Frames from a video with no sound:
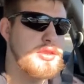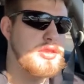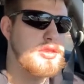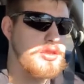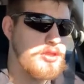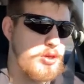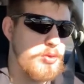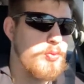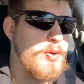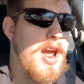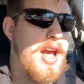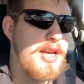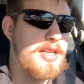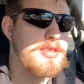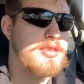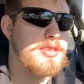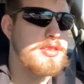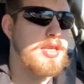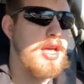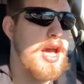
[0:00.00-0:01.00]
to
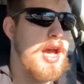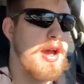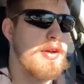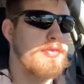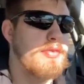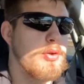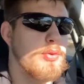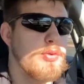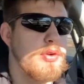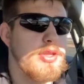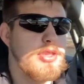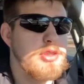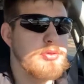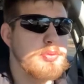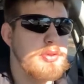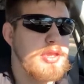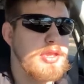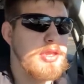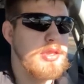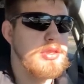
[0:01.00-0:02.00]
rest afterwards,
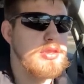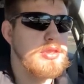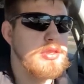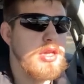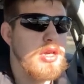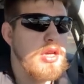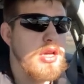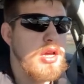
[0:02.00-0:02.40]
because